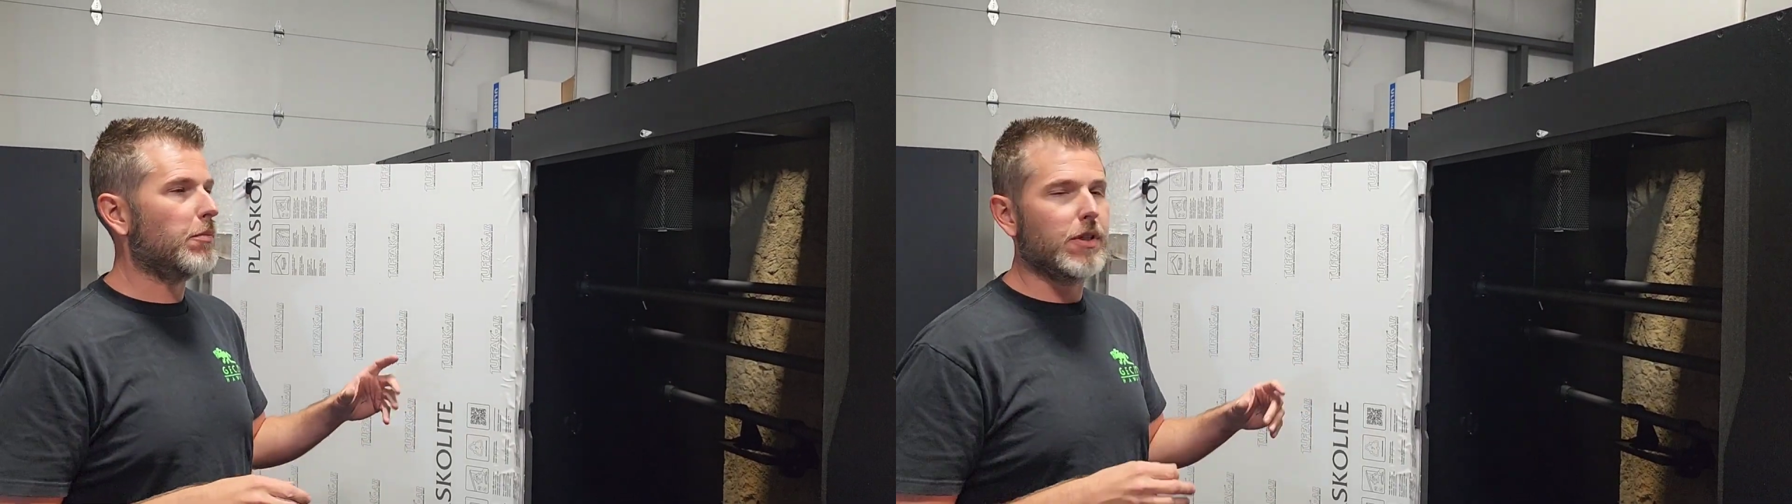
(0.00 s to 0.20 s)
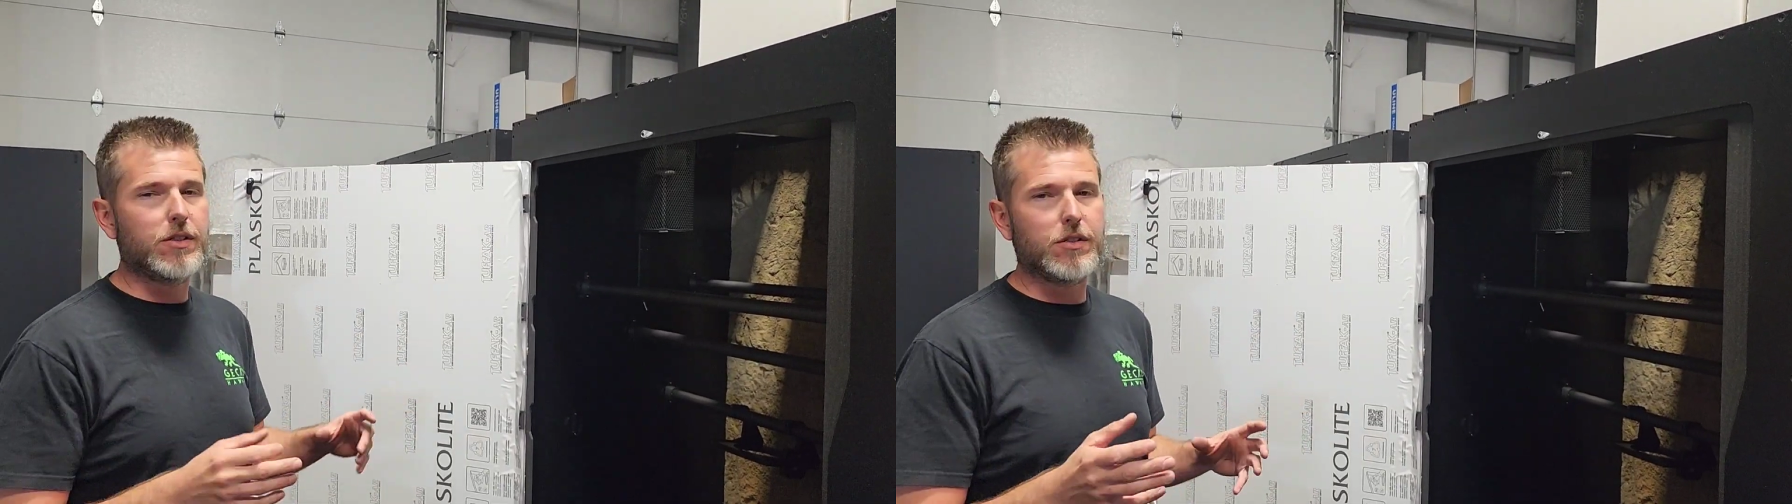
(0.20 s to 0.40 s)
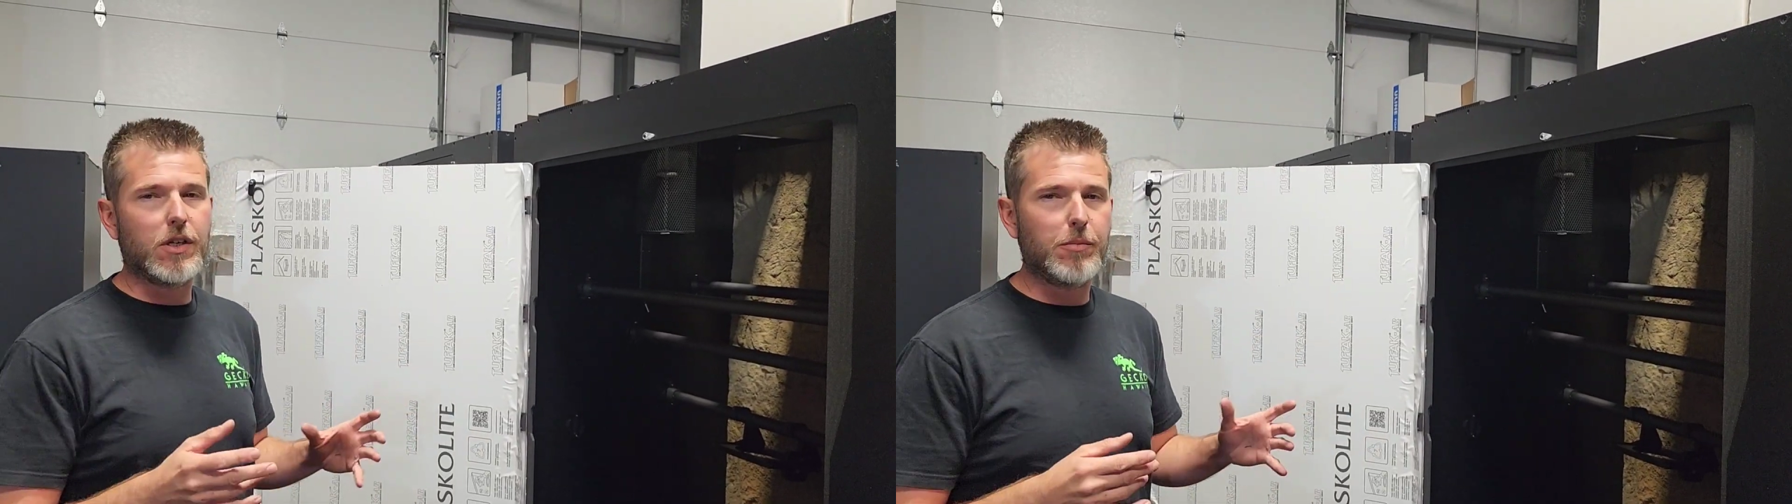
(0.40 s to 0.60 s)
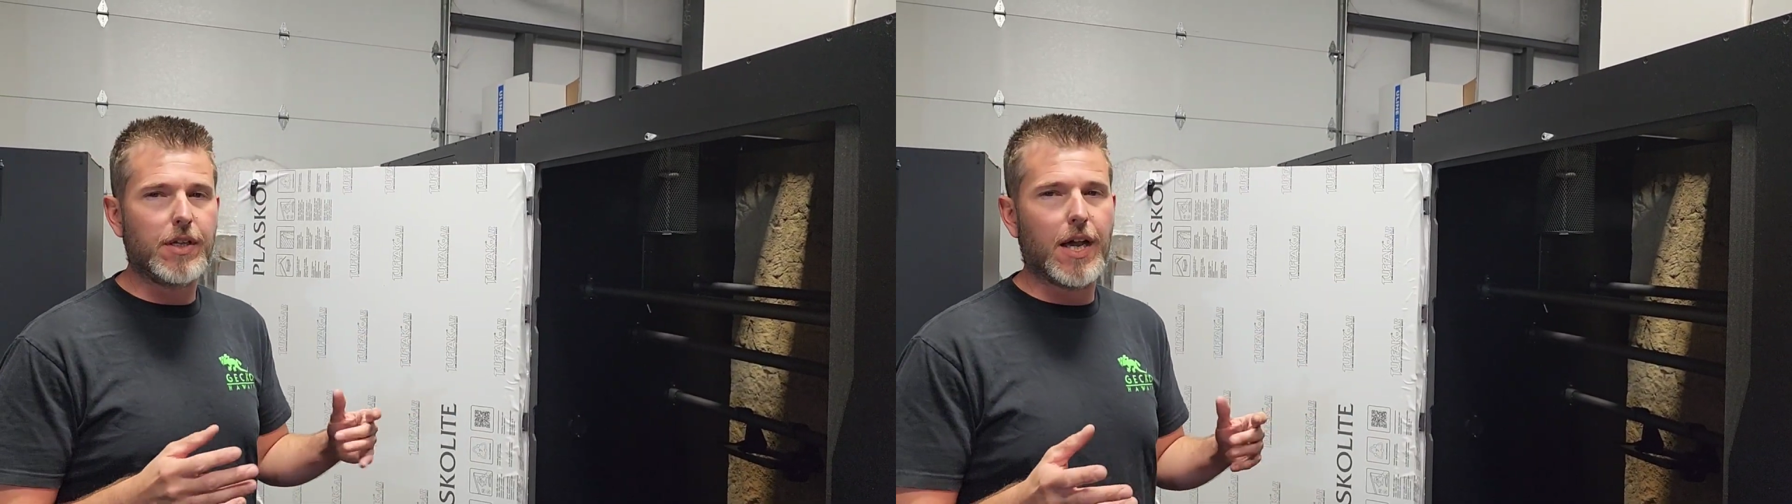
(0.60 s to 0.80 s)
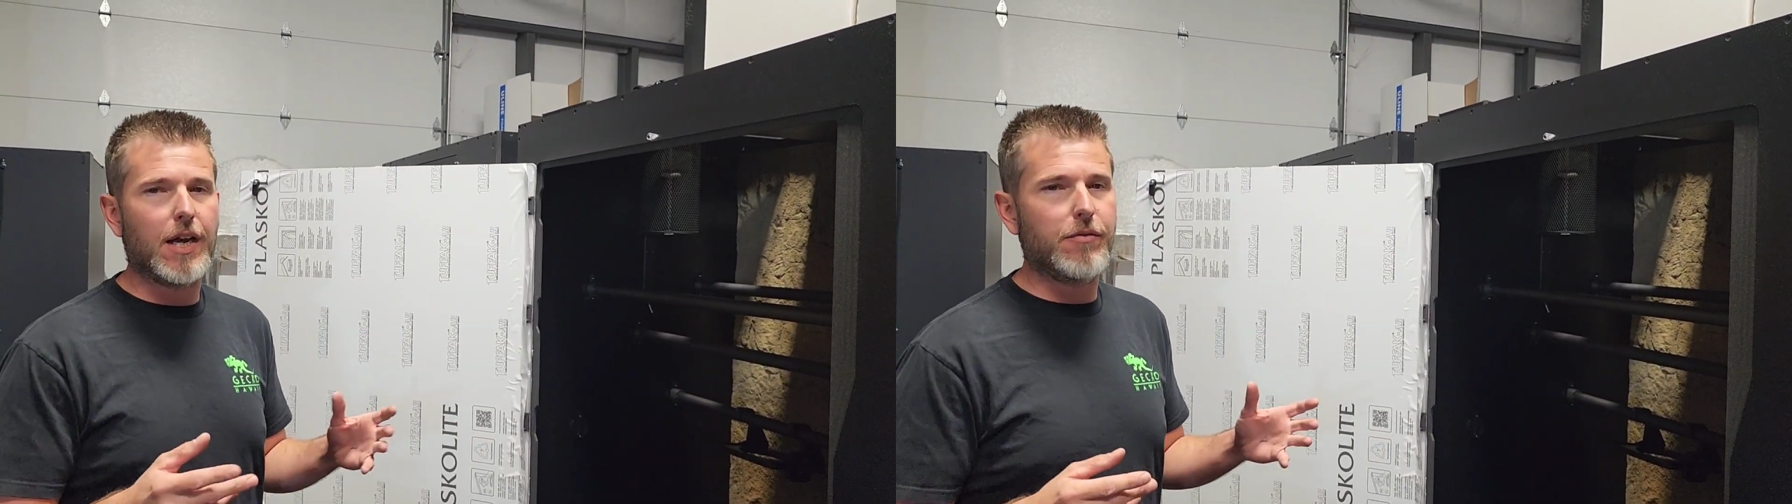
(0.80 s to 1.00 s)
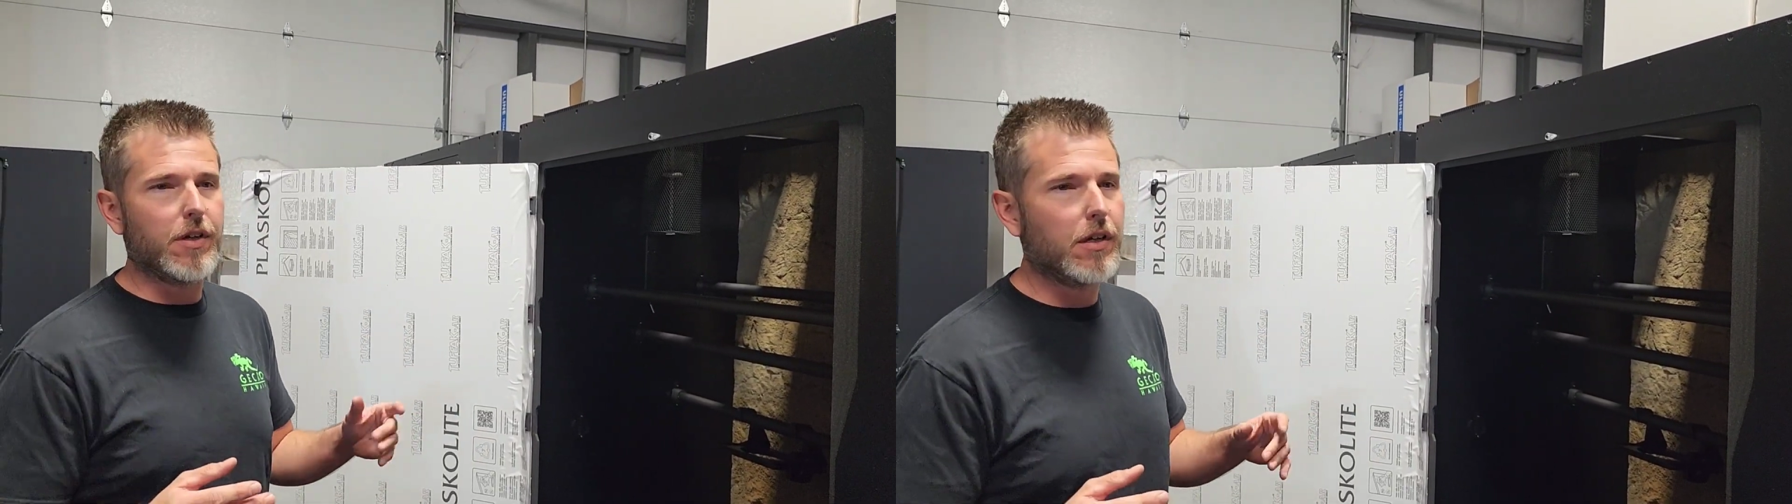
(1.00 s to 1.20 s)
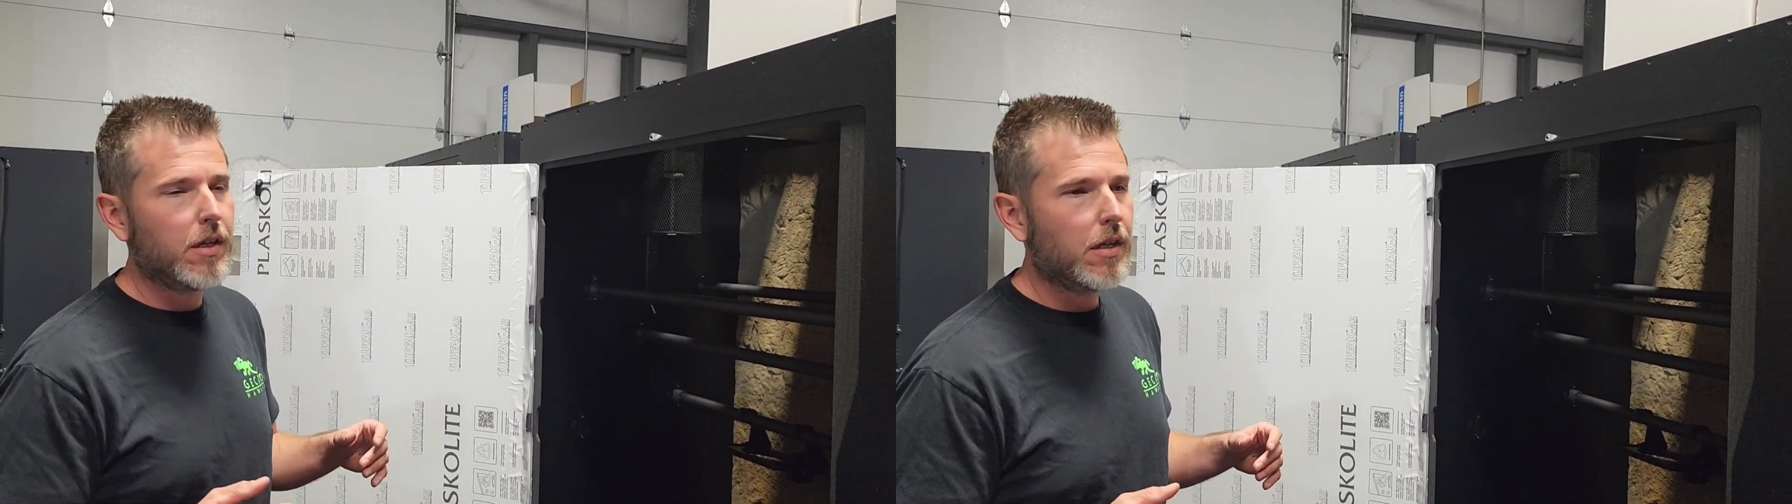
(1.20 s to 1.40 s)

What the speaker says: But this is going to be kind of a